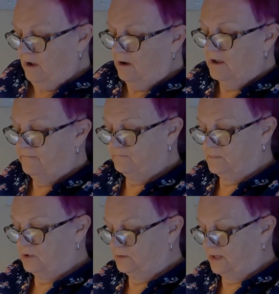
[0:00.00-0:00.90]
I haven't
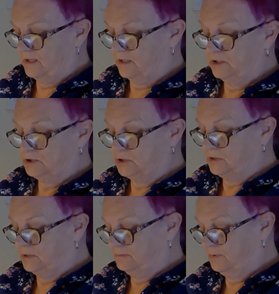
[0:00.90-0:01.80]
marked that edge,
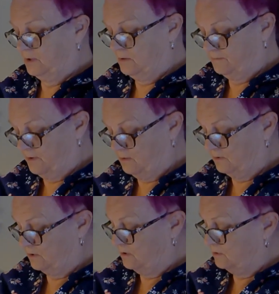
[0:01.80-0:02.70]
but
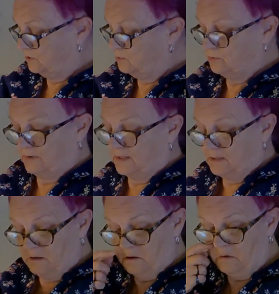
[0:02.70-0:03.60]
I'll do
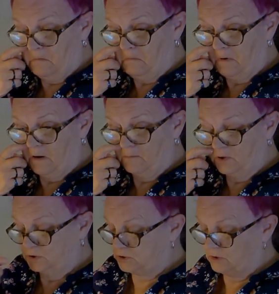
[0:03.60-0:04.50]
that. I
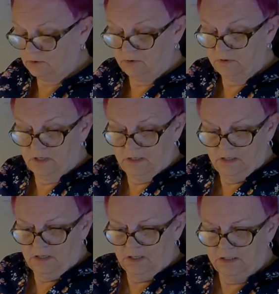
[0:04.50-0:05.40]
might show you
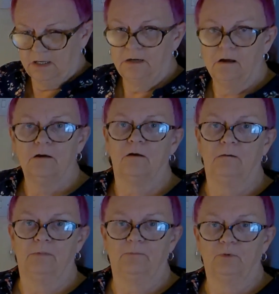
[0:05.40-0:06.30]
again. I
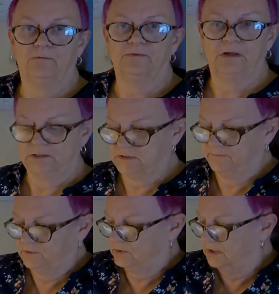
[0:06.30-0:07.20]
can't remember what I've done. It's a
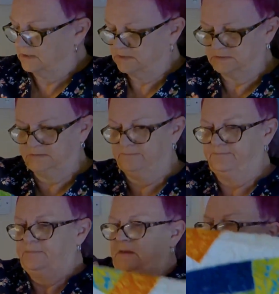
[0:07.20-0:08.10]
few days
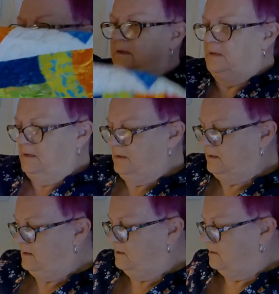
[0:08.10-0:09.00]

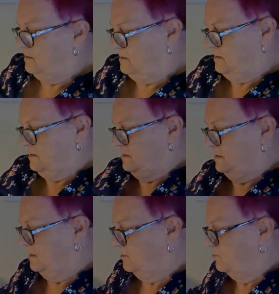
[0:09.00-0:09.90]

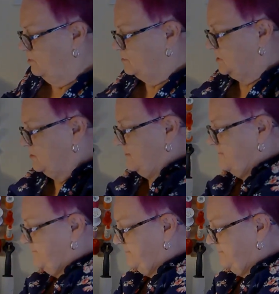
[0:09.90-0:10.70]
in real time.